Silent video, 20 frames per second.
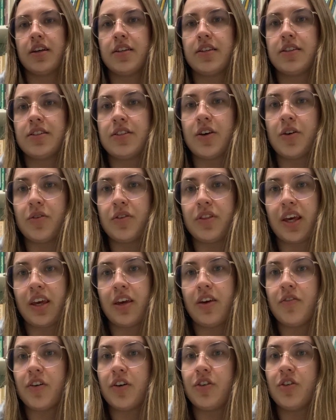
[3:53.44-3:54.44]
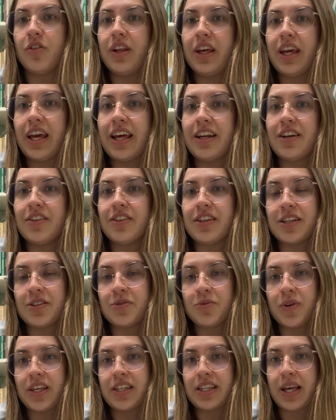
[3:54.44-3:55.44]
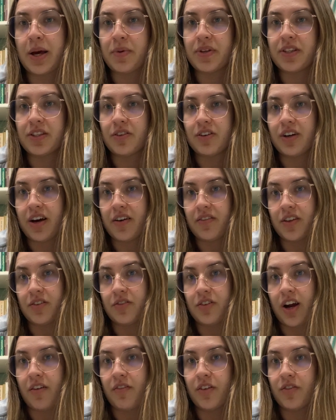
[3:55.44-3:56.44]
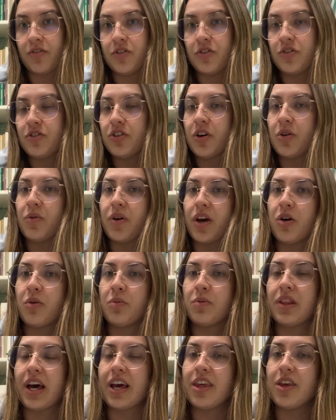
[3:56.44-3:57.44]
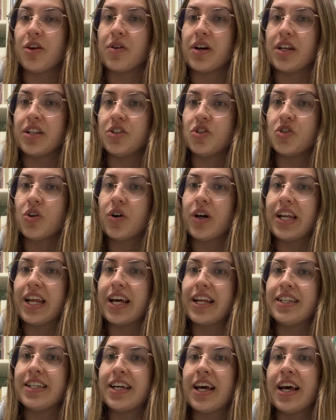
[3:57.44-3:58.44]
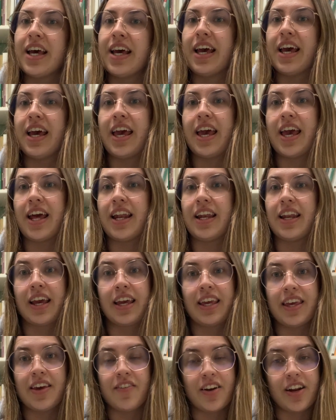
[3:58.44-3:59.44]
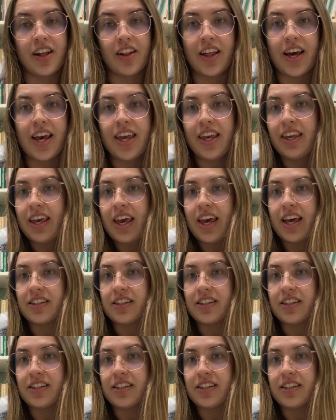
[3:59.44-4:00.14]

So thank you for tuning in to this week's episode of the Travel Food Show. We hope that you enjoyed it, and give it a like and